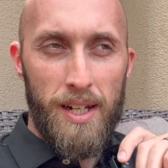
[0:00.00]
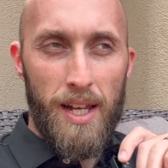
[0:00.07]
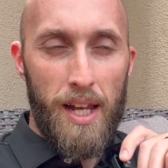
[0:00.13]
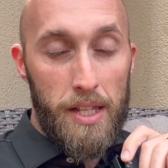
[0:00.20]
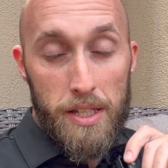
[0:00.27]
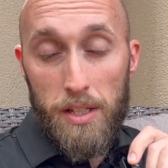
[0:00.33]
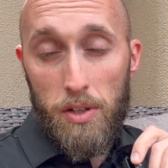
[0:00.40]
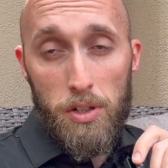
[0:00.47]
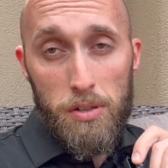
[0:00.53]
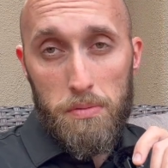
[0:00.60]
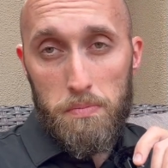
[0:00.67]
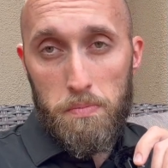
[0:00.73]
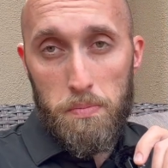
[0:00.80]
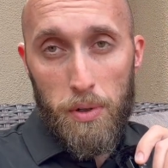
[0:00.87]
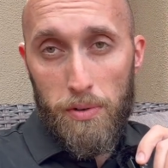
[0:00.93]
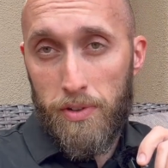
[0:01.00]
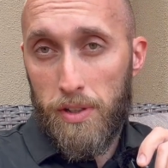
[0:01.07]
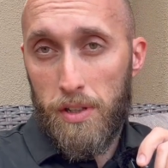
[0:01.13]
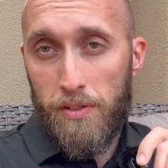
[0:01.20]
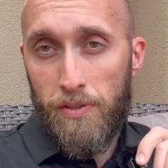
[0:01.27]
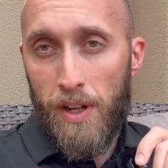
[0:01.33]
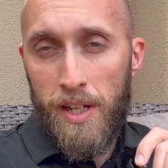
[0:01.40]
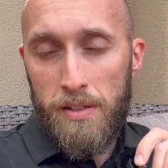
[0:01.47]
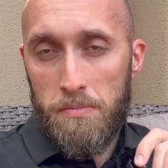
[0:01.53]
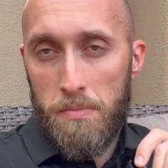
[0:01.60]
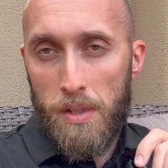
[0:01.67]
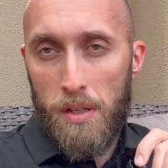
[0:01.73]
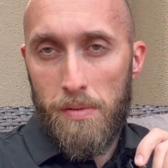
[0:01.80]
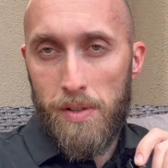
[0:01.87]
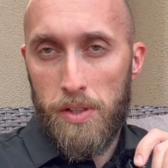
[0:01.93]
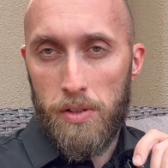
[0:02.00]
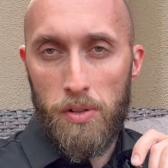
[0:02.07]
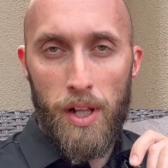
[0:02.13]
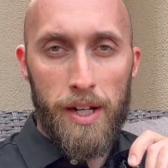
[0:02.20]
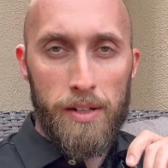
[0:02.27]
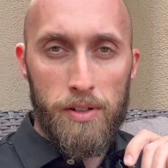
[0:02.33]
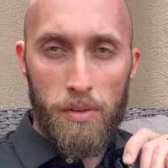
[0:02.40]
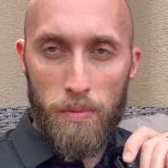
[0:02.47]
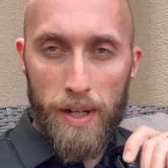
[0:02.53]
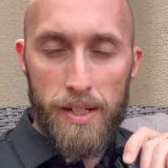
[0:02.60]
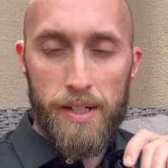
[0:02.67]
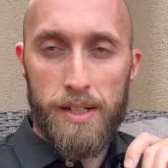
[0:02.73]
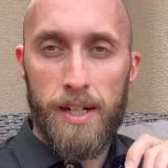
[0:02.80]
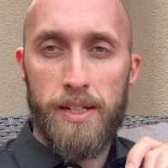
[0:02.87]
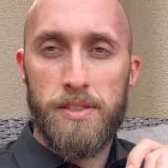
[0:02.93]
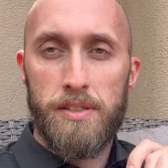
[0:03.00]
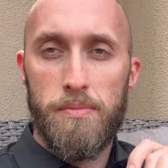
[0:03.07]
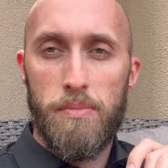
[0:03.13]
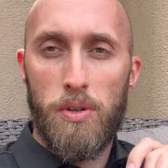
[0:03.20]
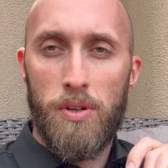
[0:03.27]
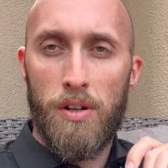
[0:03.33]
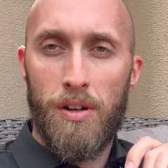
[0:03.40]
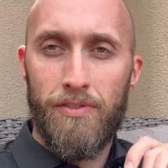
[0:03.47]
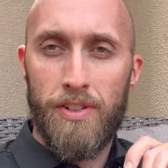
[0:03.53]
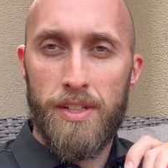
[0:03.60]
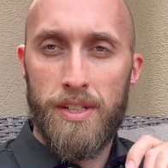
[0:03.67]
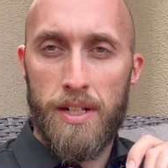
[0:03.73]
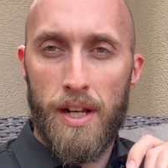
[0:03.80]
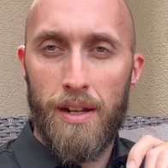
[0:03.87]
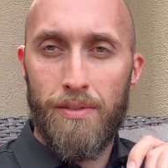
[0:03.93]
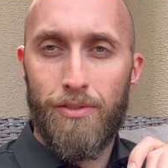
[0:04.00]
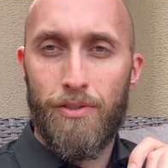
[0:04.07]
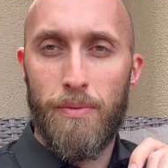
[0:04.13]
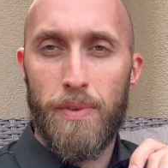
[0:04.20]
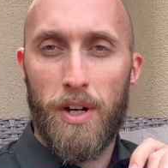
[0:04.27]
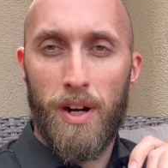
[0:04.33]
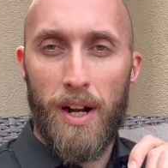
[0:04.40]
And they look perfectly fine. I mean, you'll recognize them more often than not from their